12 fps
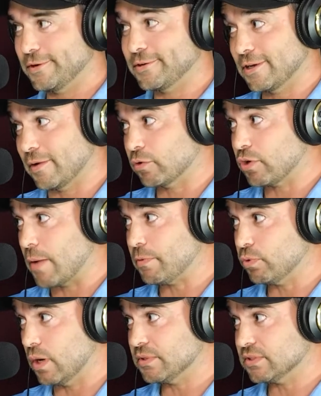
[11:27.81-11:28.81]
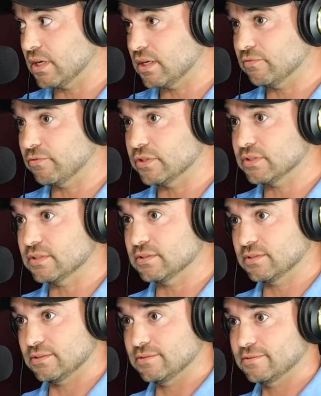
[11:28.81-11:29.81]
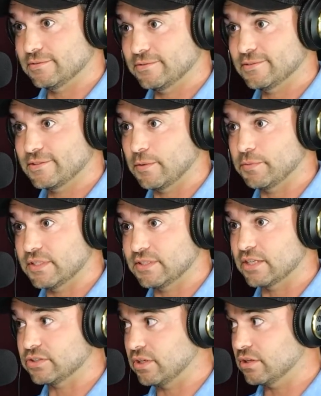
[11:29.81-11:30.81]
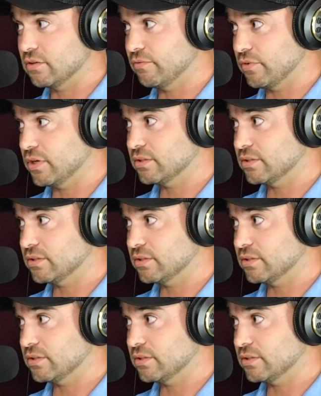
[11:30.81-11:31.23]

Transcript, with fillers: kind of a crappy website versus something that's actually gonna convert.